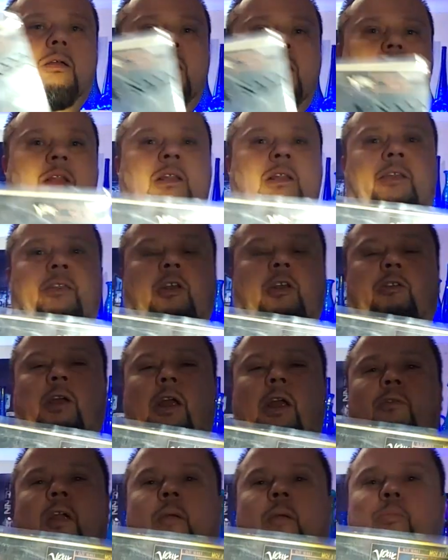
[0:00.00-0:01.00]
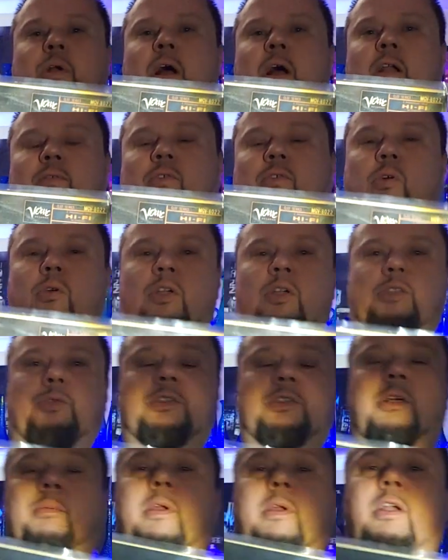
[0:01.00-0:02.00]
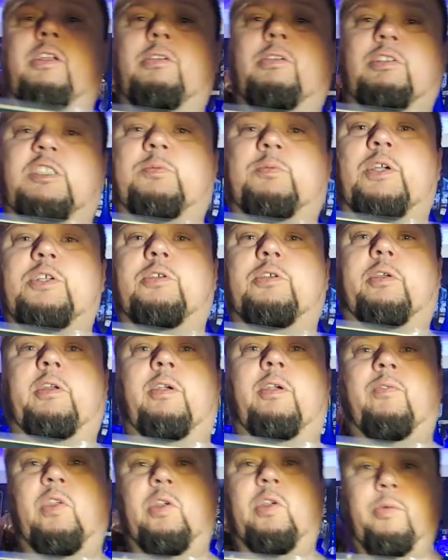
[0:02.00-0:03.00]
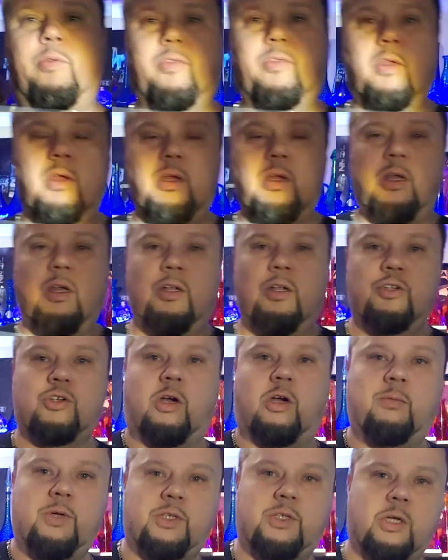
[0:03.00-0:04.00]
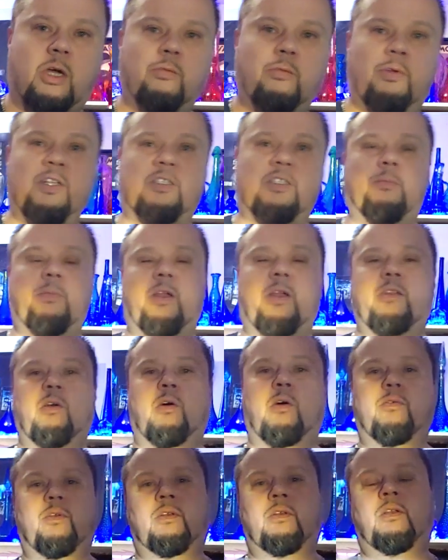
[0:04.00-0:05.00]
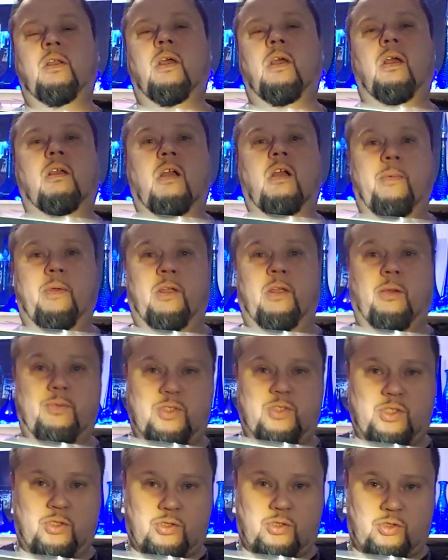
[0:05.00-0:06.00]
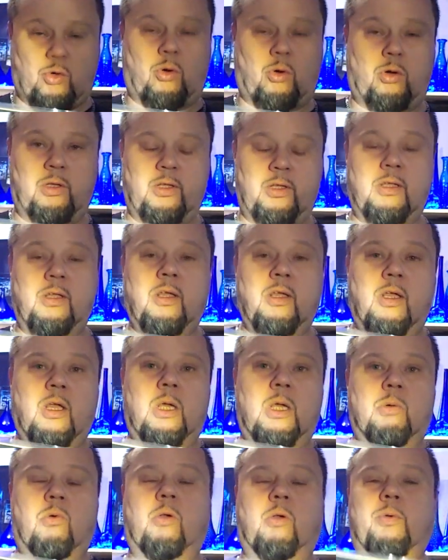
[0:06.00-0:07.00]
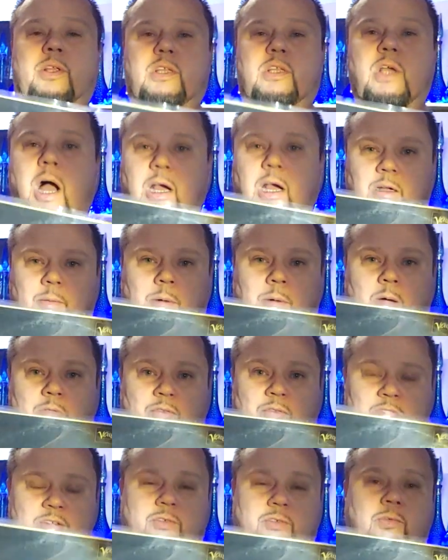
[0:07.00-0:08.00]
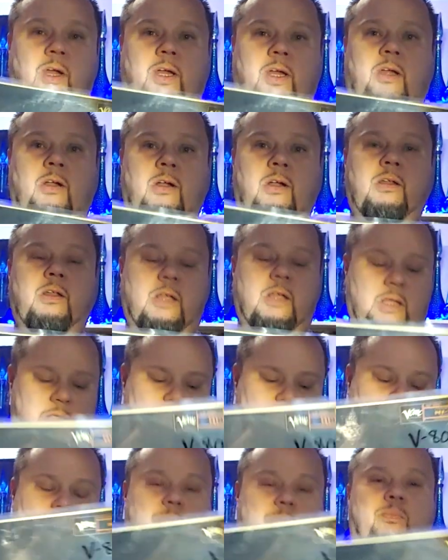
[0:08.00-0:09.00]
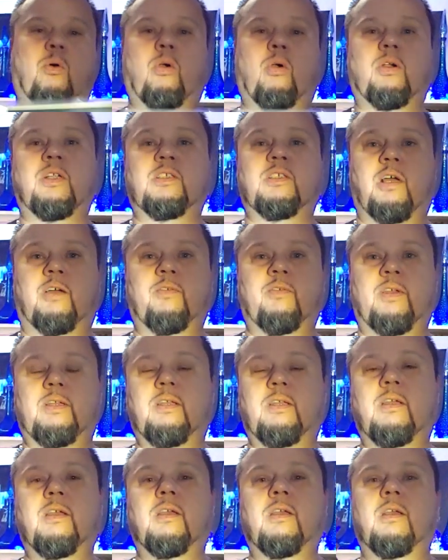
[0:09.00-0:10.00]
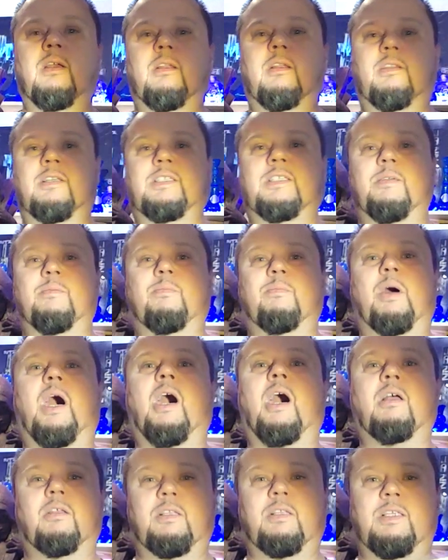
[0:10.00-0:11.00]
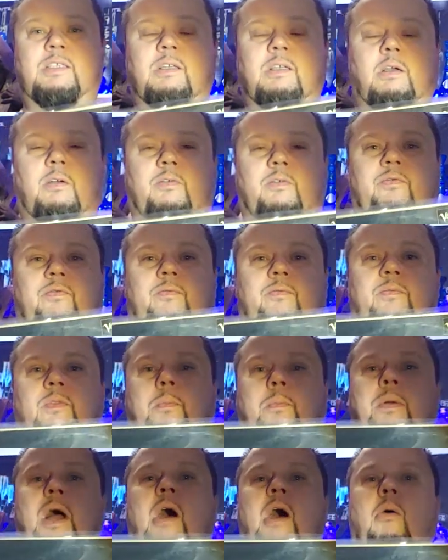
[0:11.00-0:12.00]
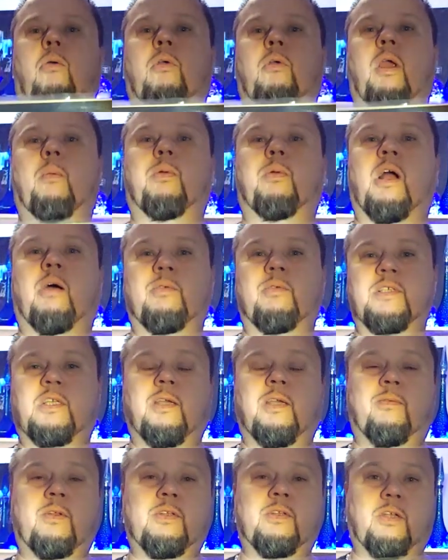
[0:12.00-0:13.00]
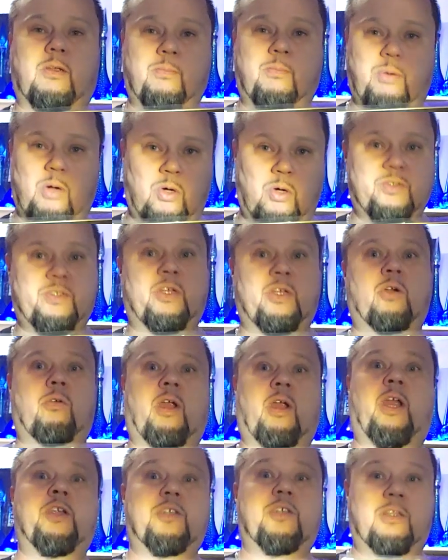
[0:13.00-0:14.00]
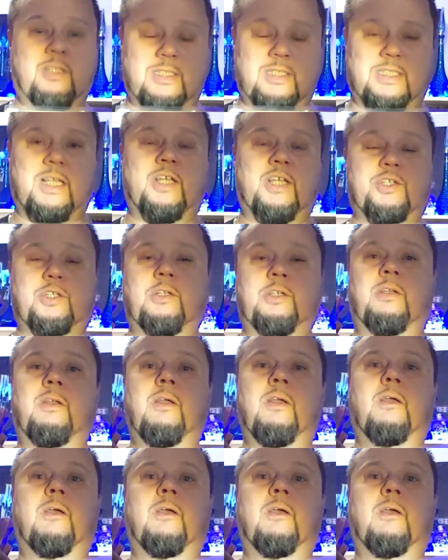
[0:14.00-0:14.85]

And then the great Ray Brown, of course, which I'm going to do a special interview with Jean-Michel Risa-Beethoven coming up shortly, where we talk about this record, the importance of it, the symbolics of the power Ray Brown was given to compose and arrange in this session.